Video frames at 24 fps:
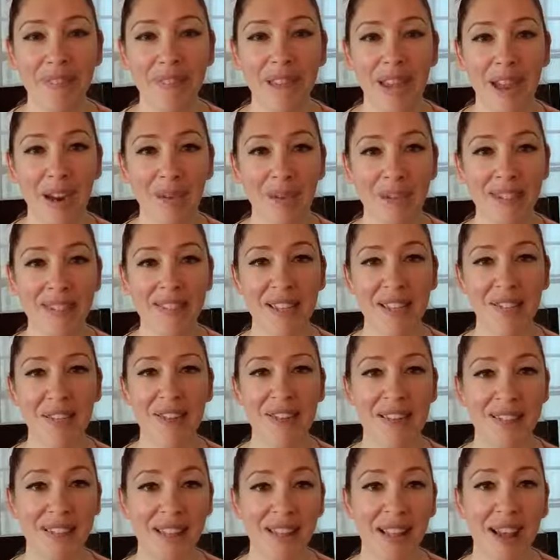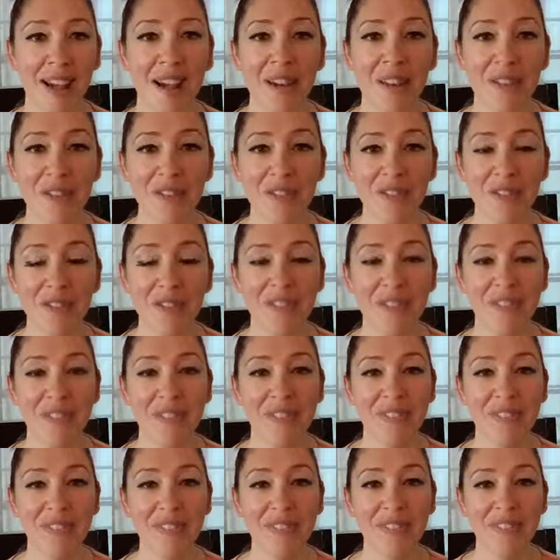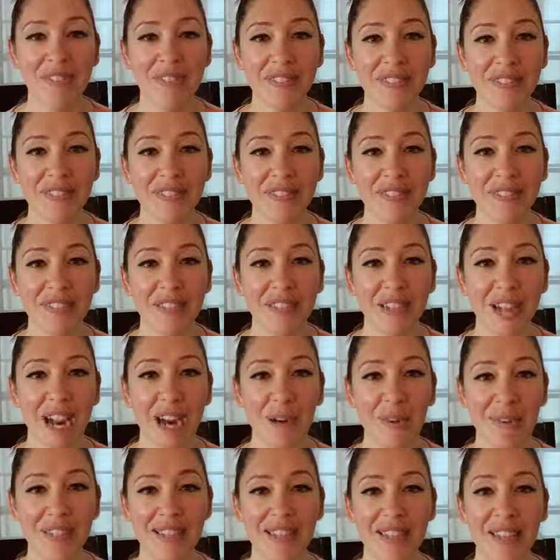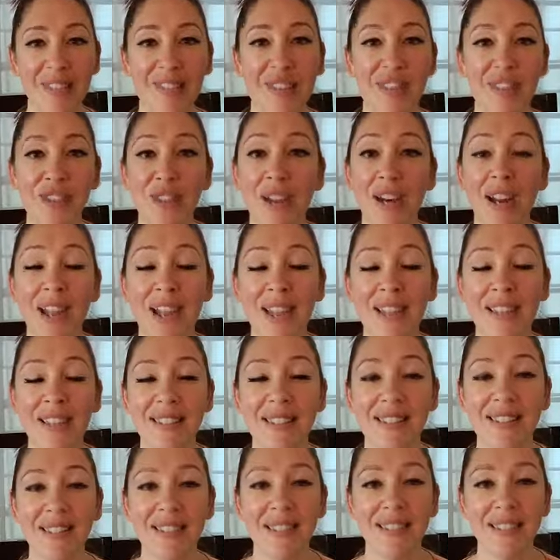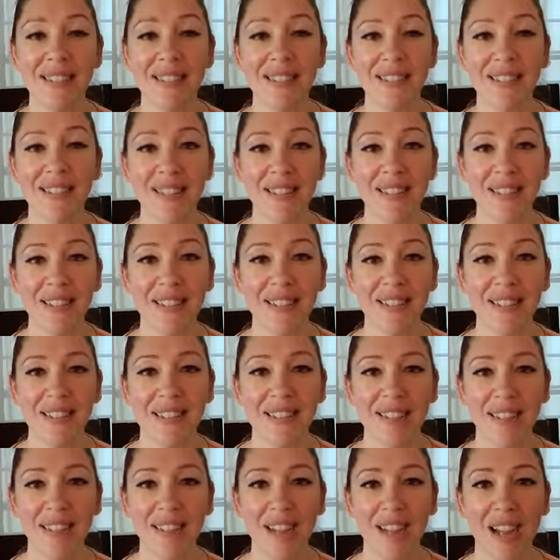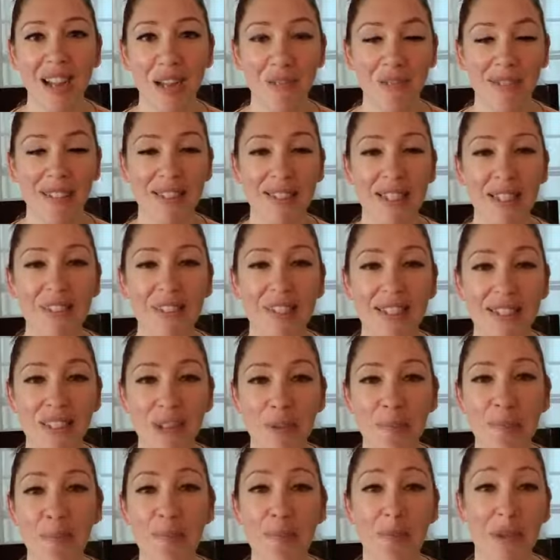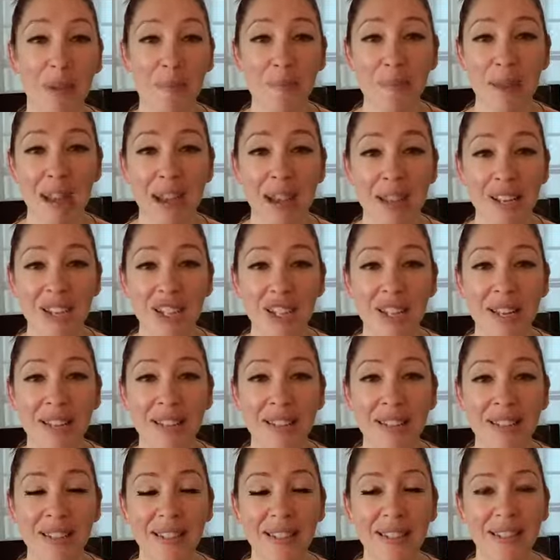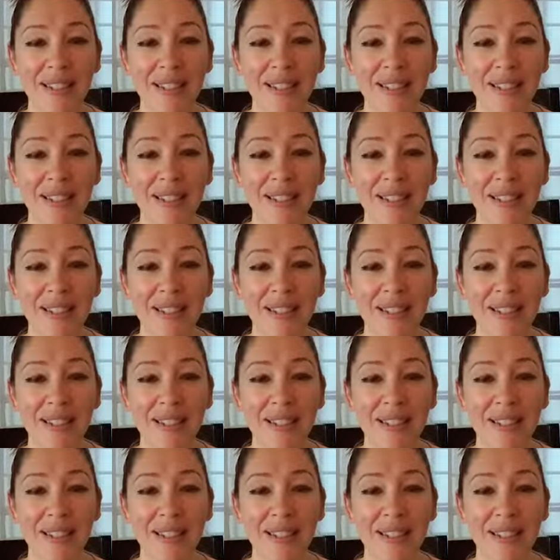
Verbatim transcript: I receive His love. I receive His grace. I receive His com- compassion.